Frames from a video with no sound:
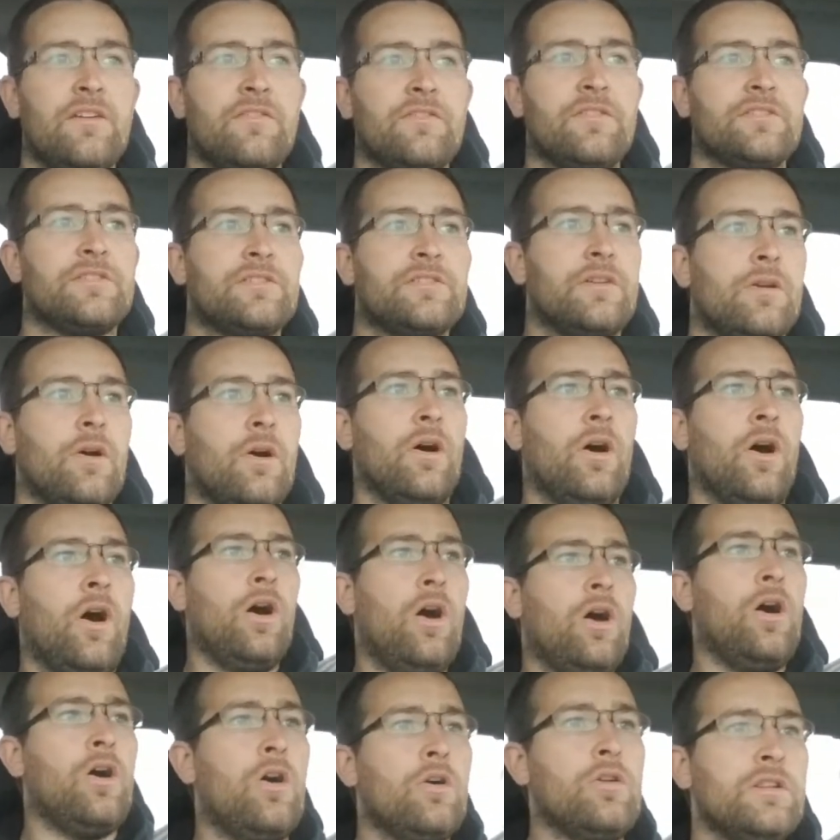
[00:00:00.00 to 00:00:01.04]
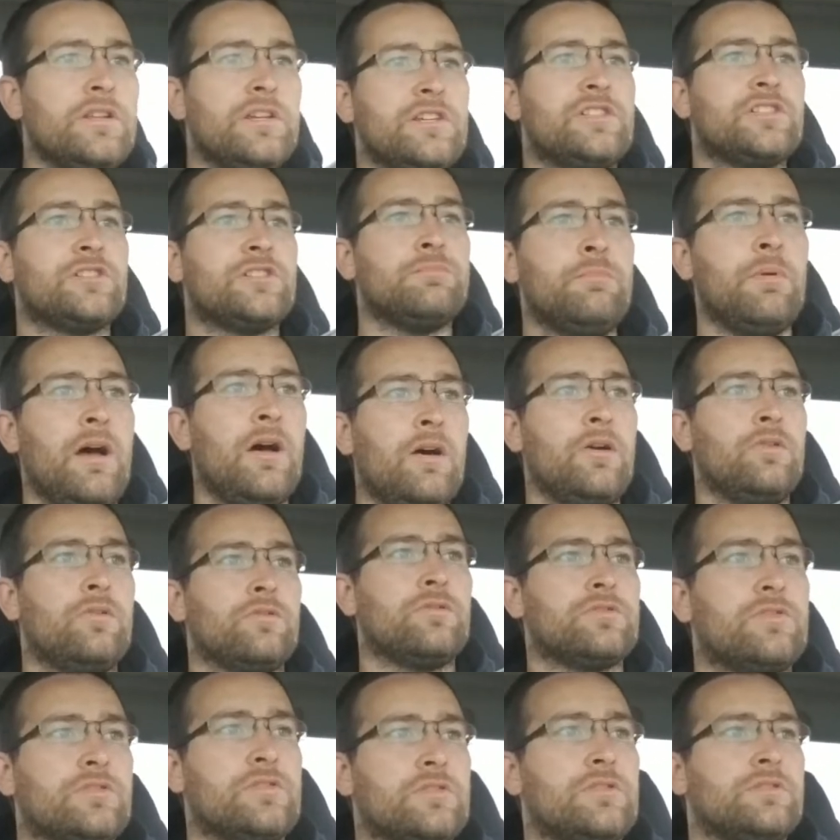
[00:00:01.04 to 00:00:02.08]
you never, holy
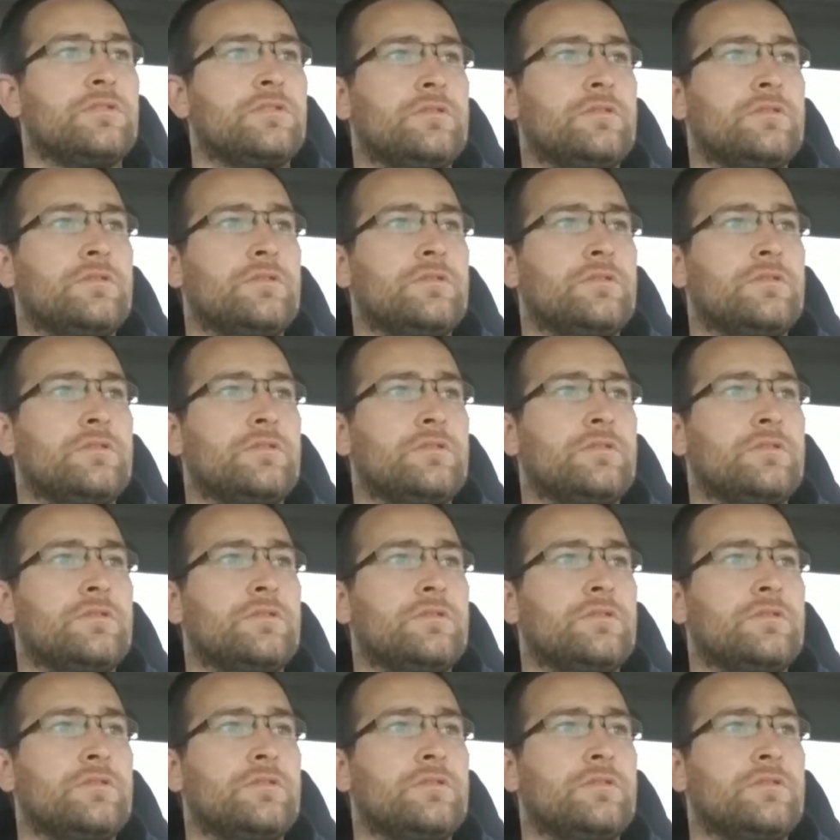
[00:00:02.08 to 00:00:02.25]
smokes.